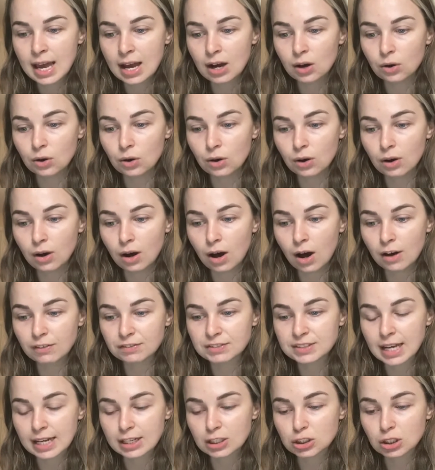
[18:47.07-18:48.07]
or of
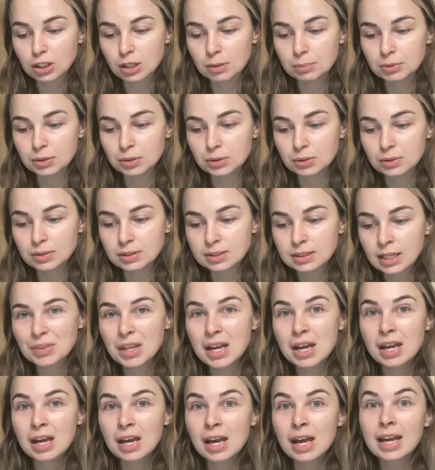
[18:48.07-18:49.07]
sexual abuse,
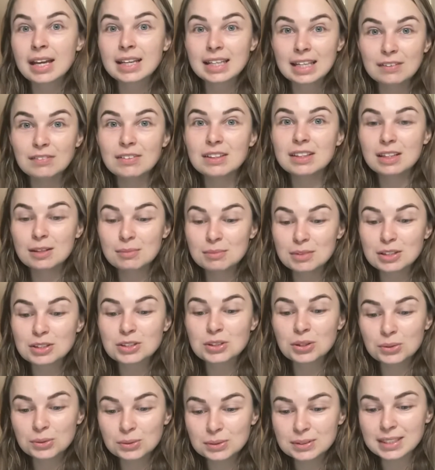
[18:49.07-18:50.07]
giving them the
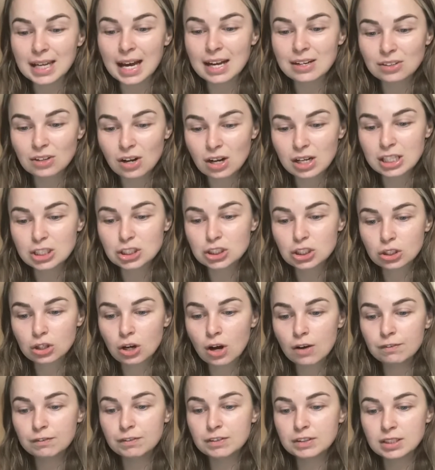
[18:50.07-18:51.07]
tools and knowledge to
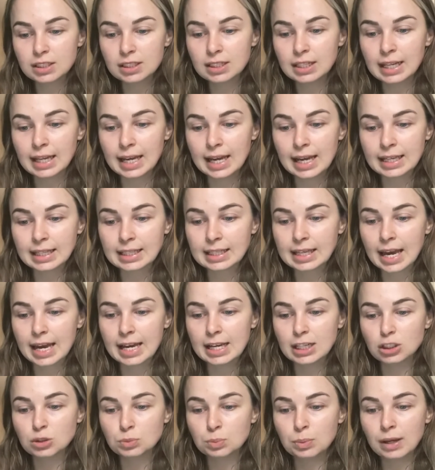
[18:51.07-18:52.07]
confidently
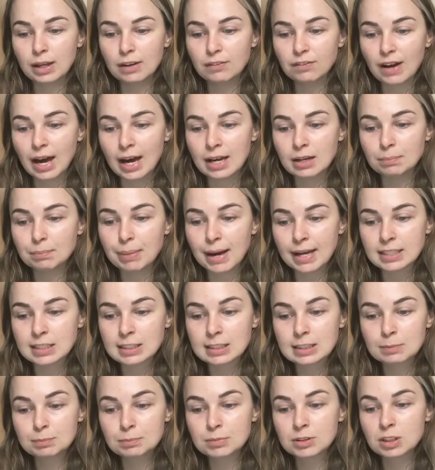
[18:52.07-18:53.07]
engage with and
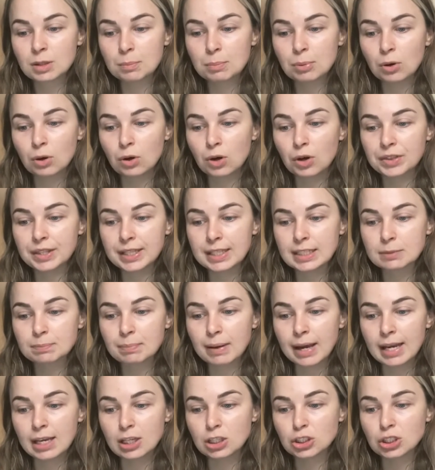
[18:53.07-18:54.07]
best support these
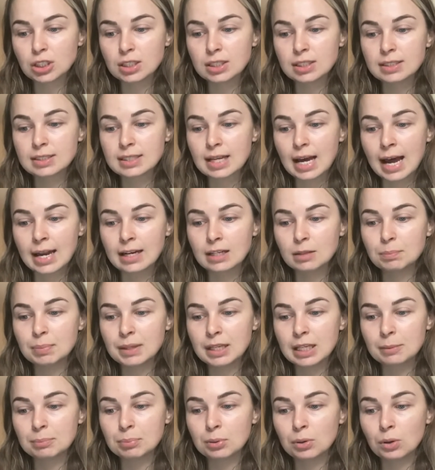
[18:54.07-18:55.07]
patients and
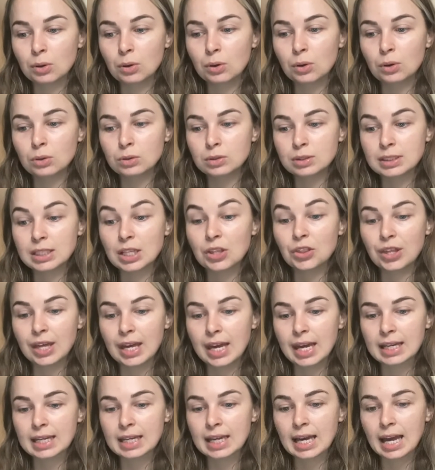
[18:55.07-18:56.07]
people under
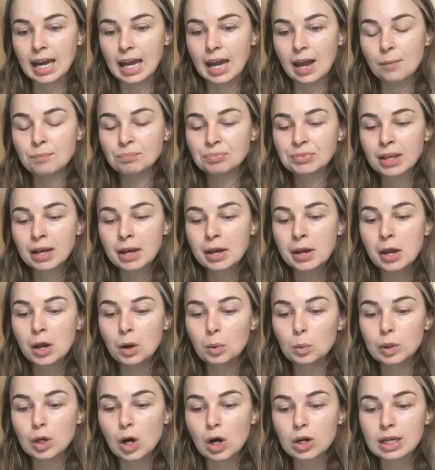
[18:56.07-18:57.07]
their care.
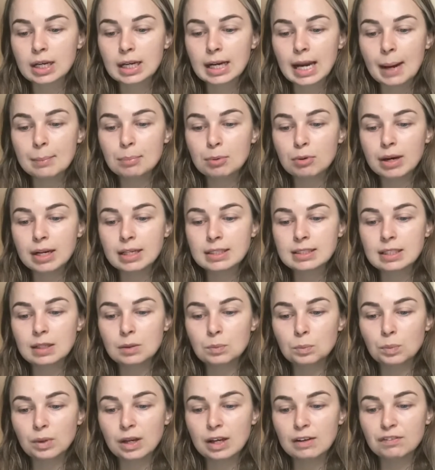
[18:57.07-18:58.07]
We are
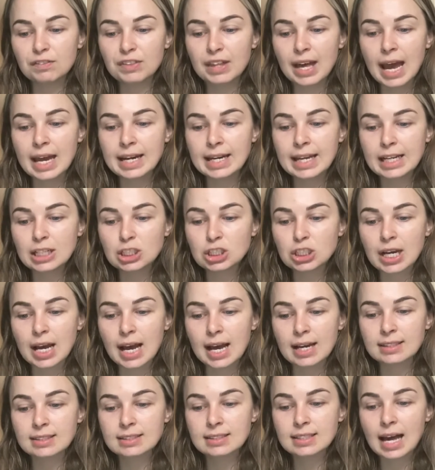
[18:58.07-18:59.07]
collaborating with the
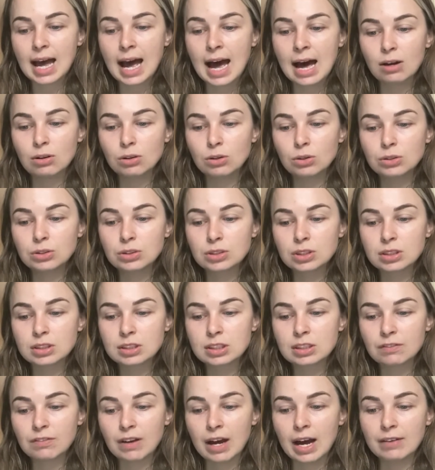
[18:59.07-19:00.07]
NHS, our London
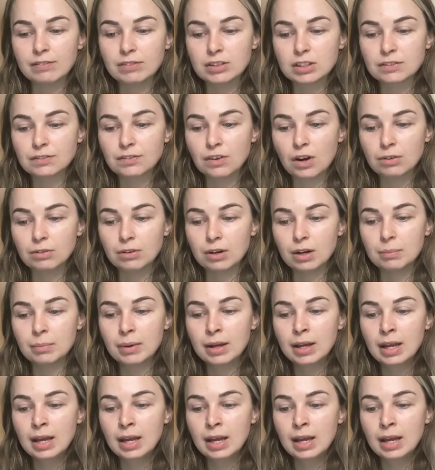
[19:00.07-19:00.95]
Survivors Forum,